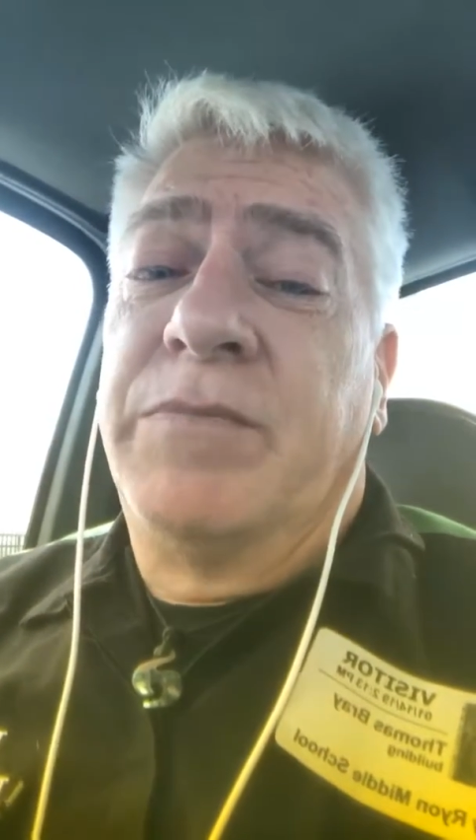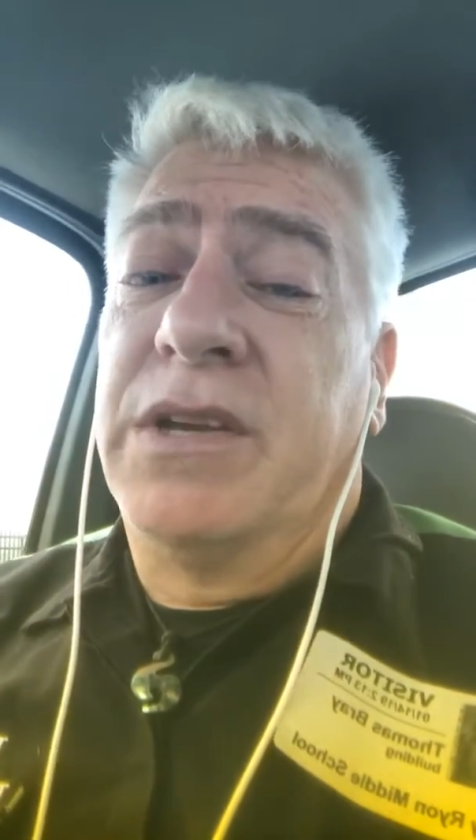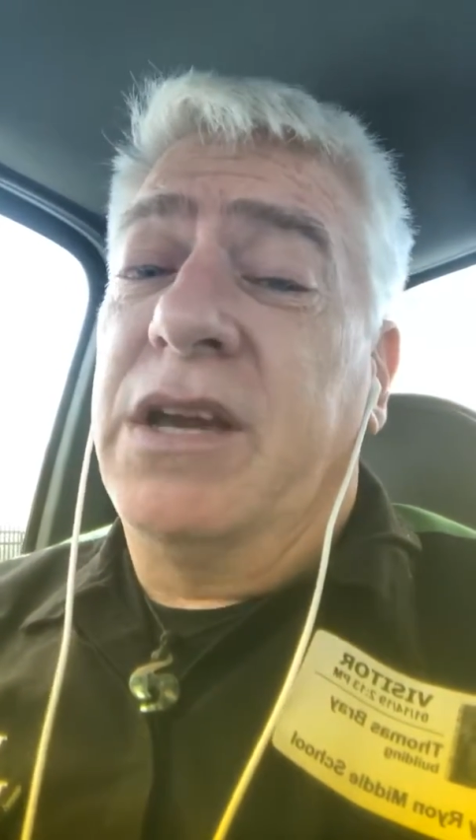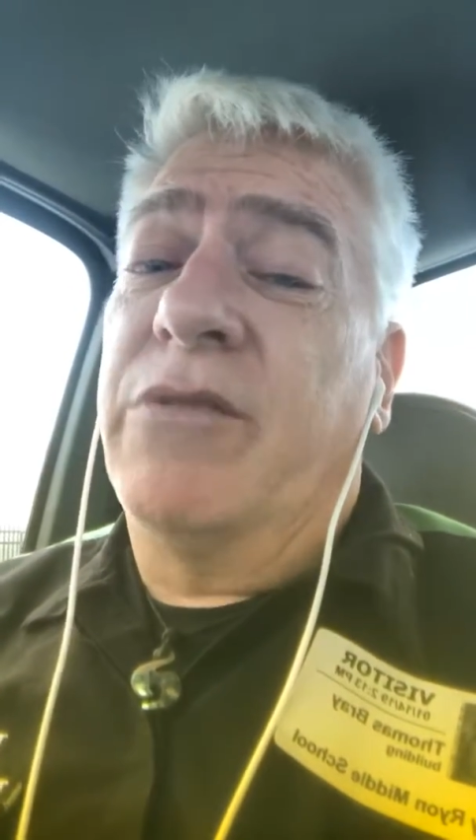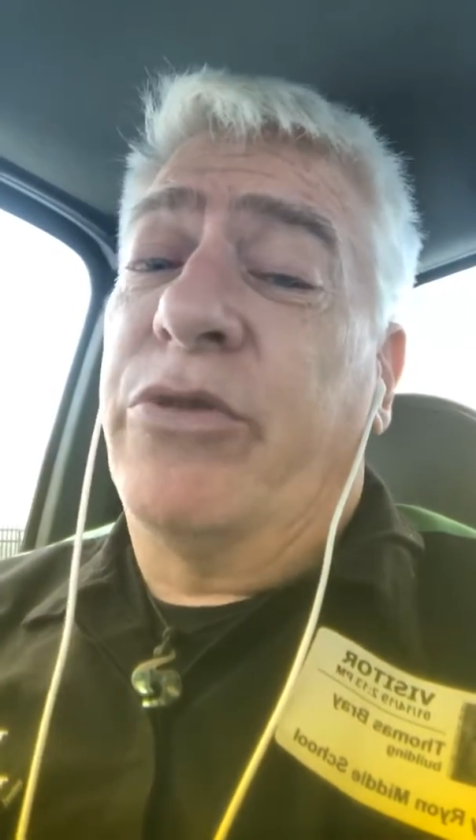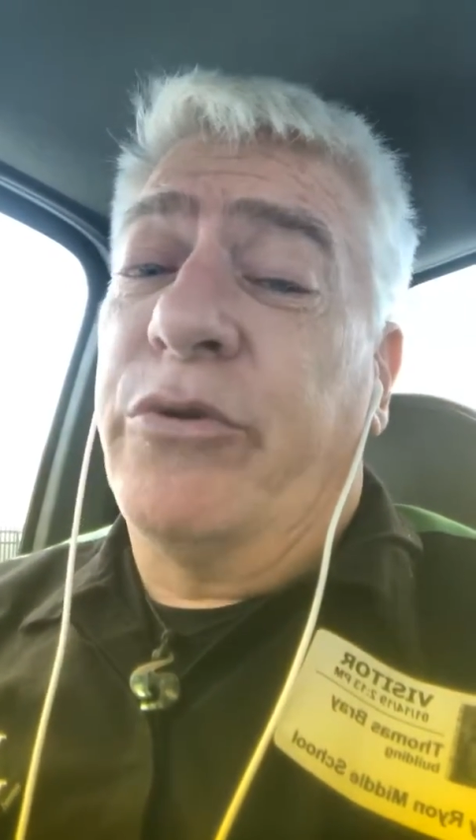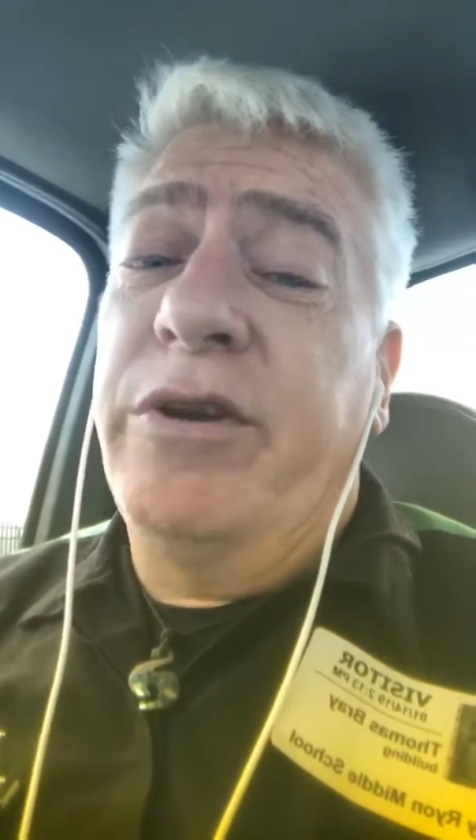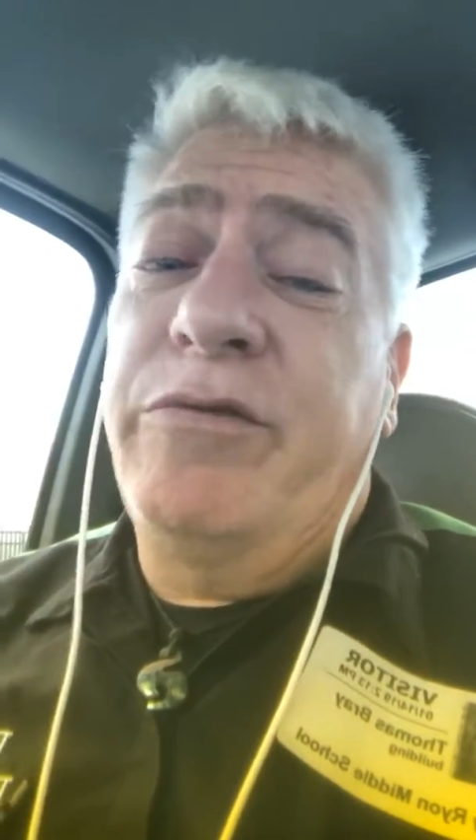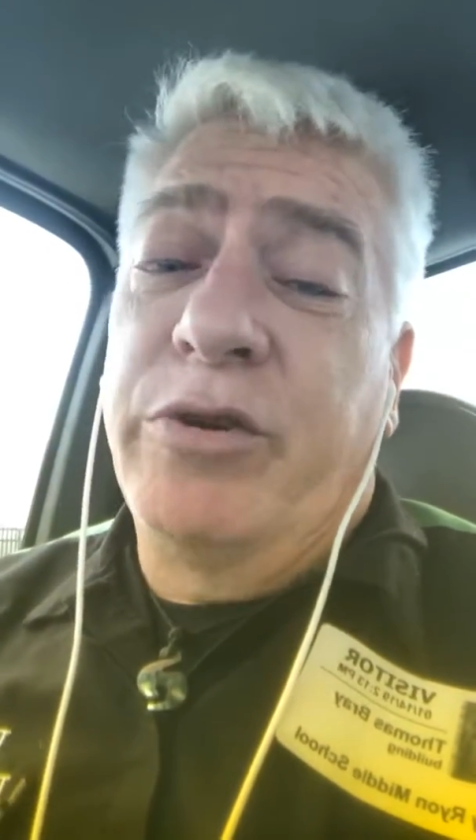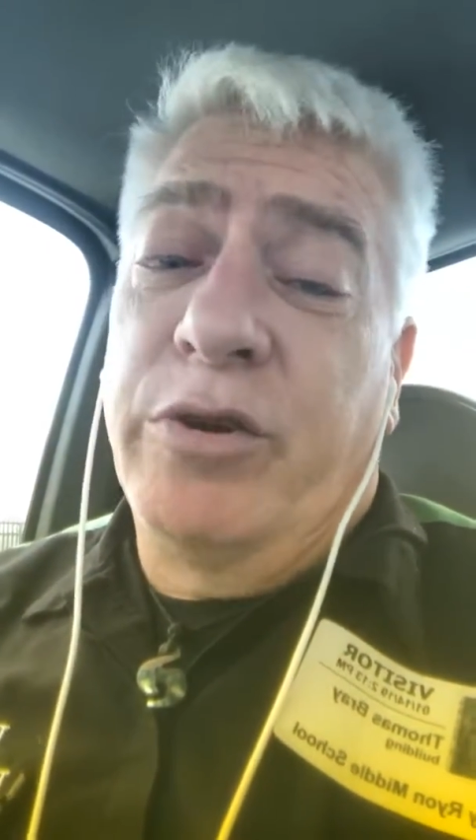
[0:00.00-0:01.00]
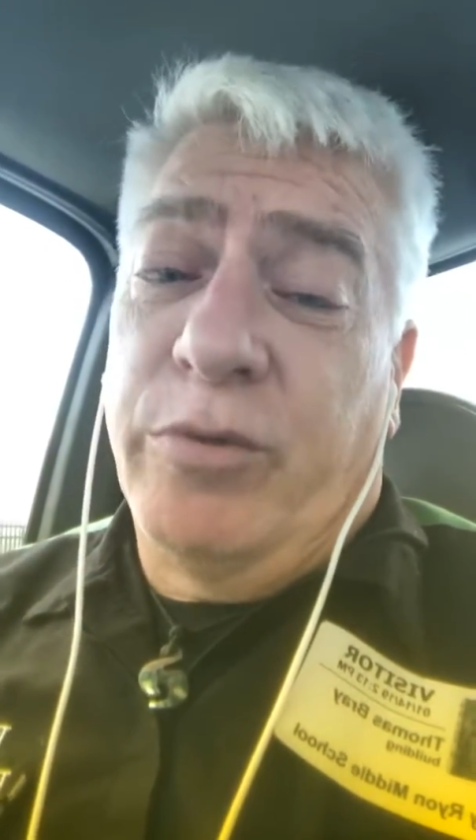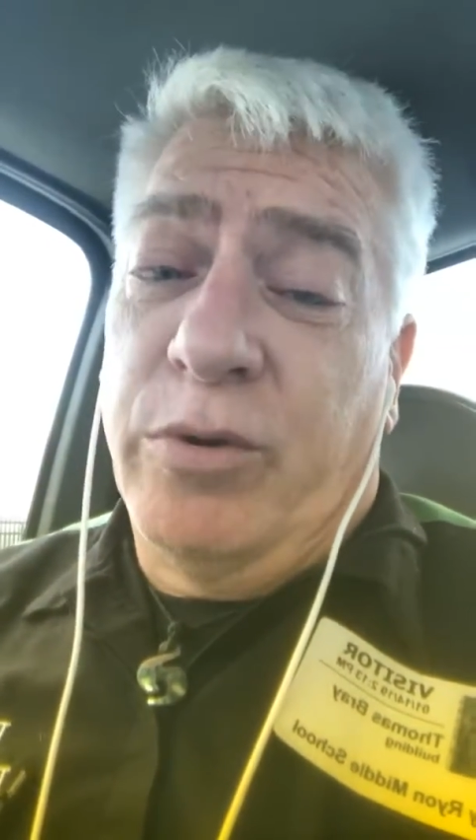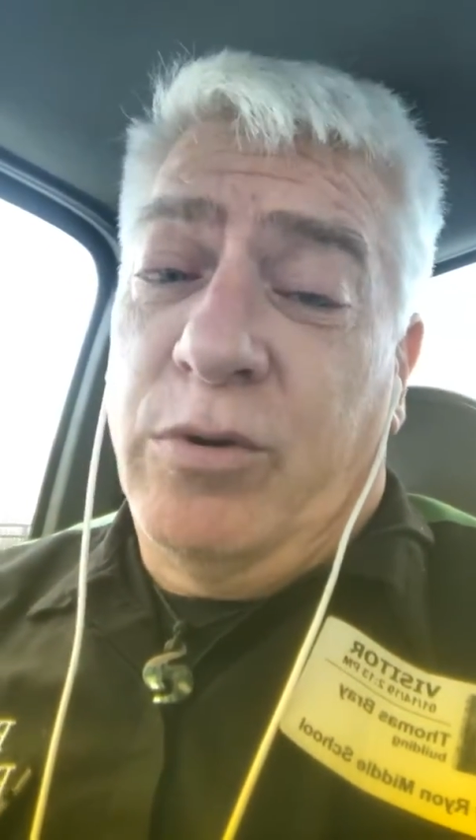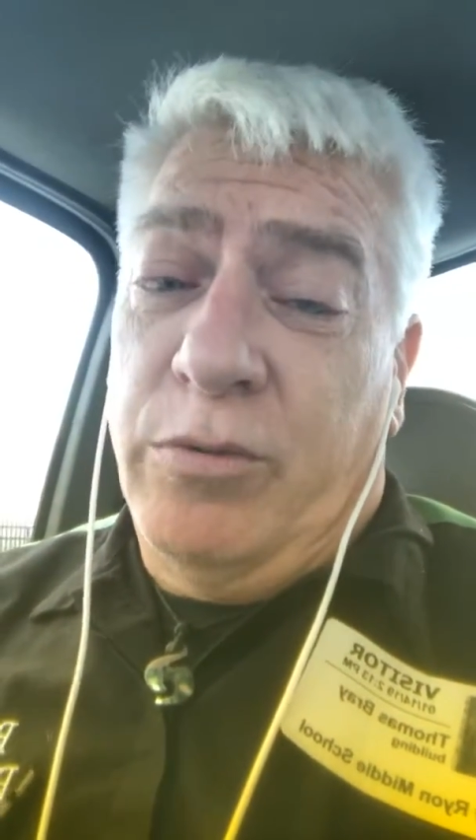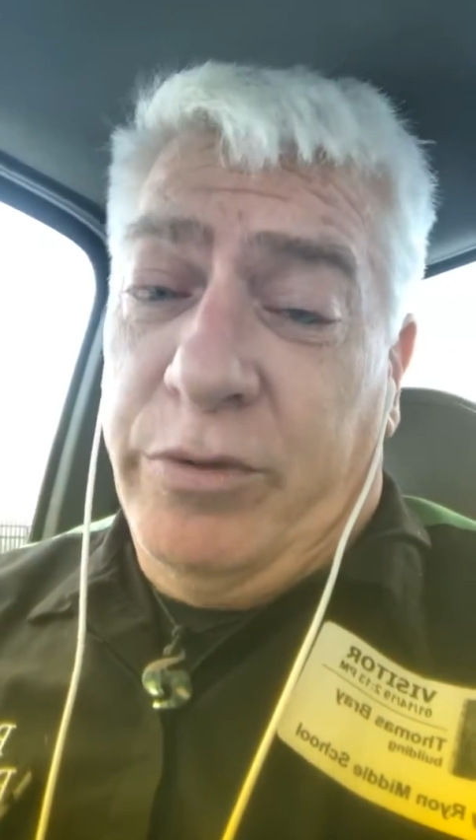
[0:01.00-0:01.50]
Again, 3-foot
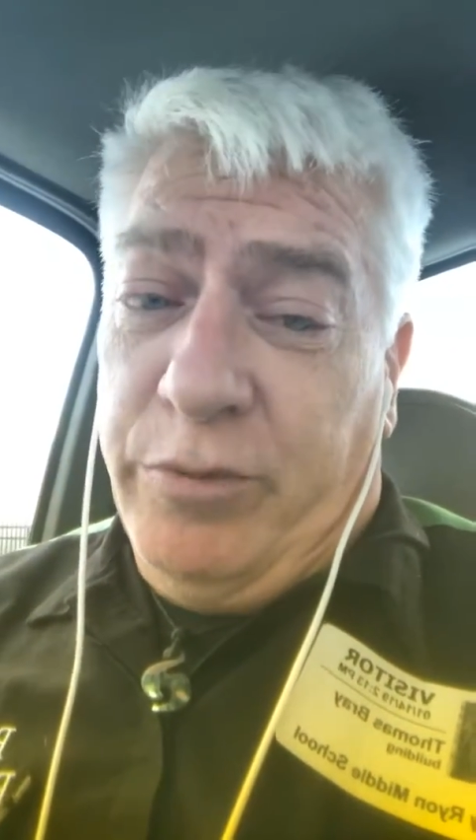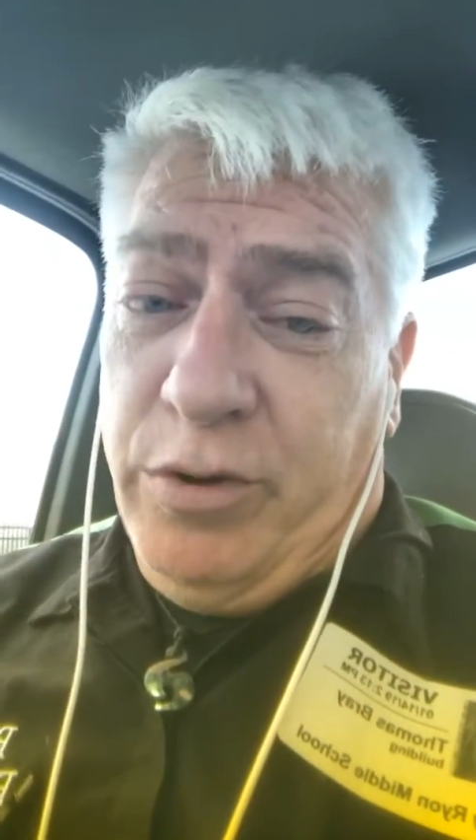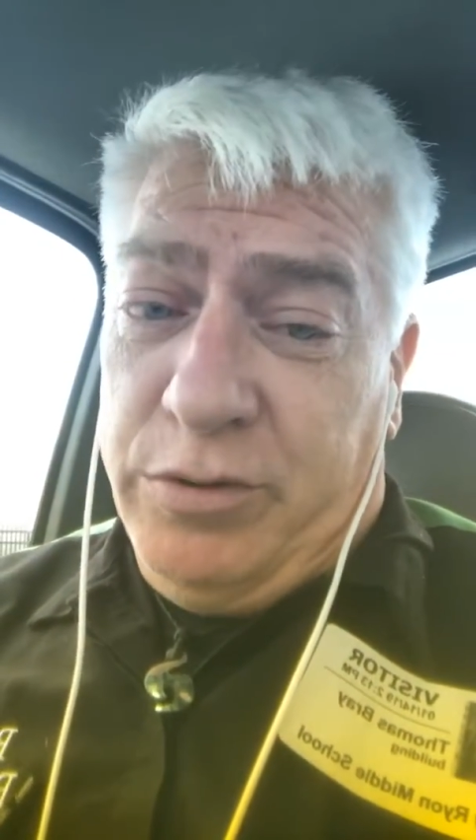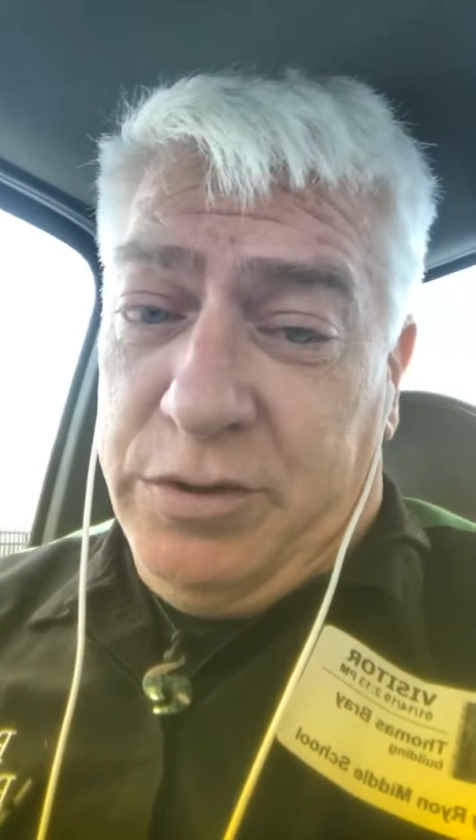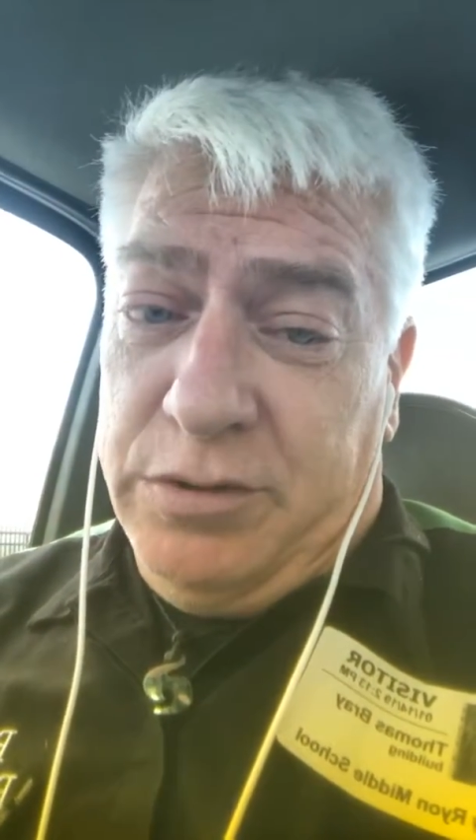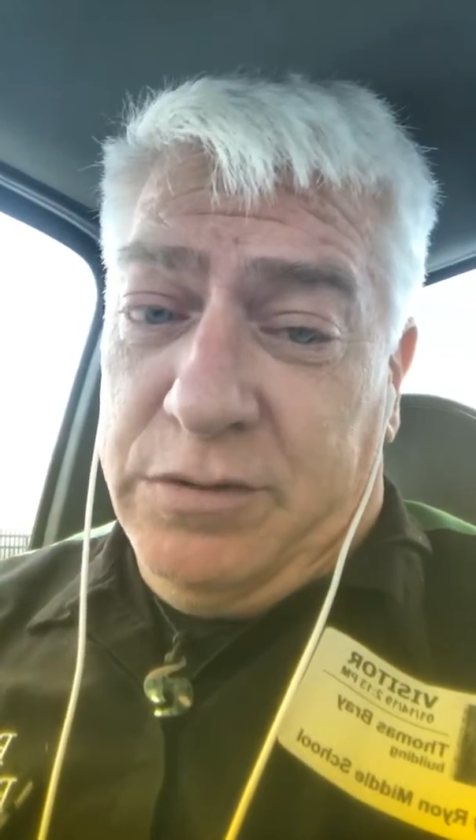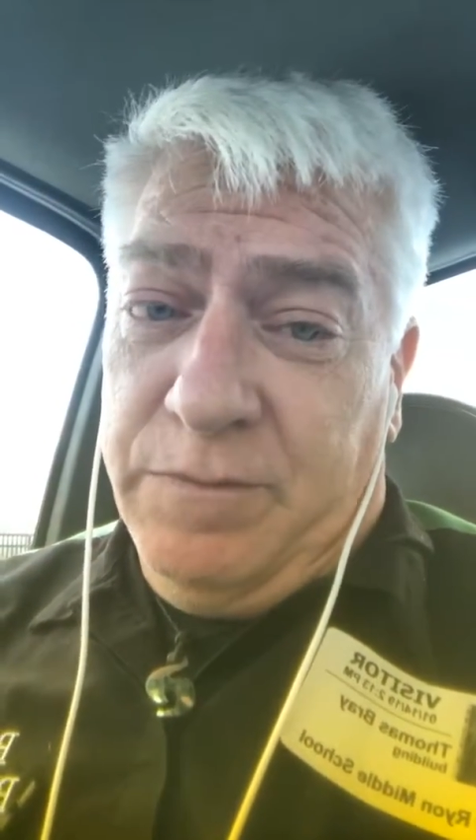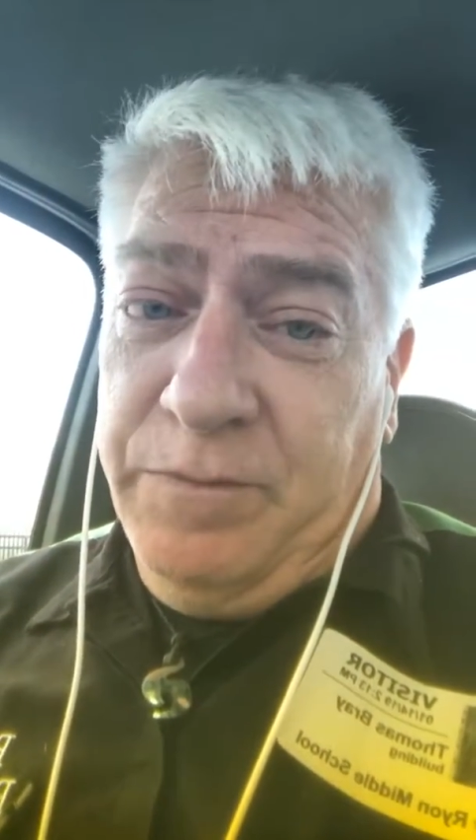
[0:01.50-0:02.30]
rule with roaches.